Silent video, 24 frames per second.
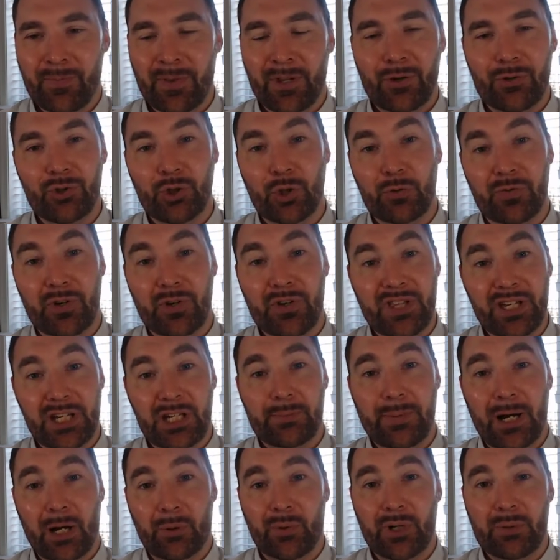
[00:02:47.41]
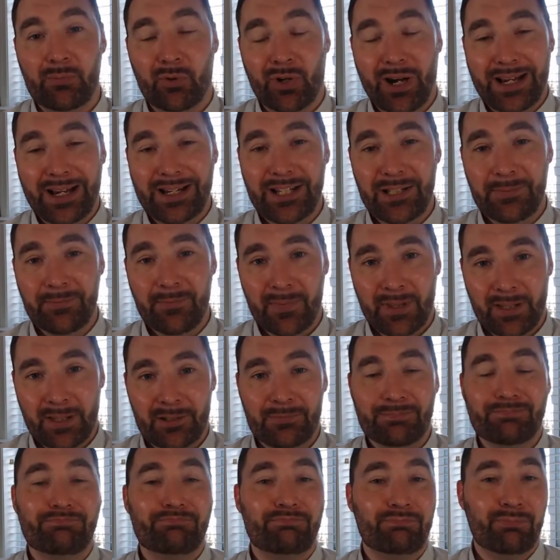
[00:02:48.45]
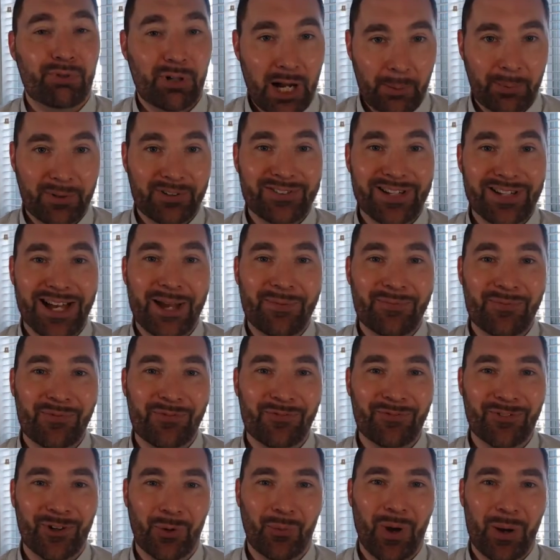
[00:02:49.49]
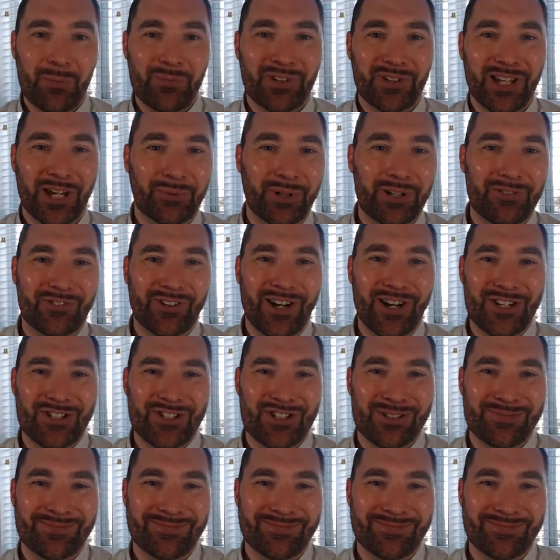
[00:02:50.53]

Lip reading: So if you're thinking about rebranding, probably time for a website refresh.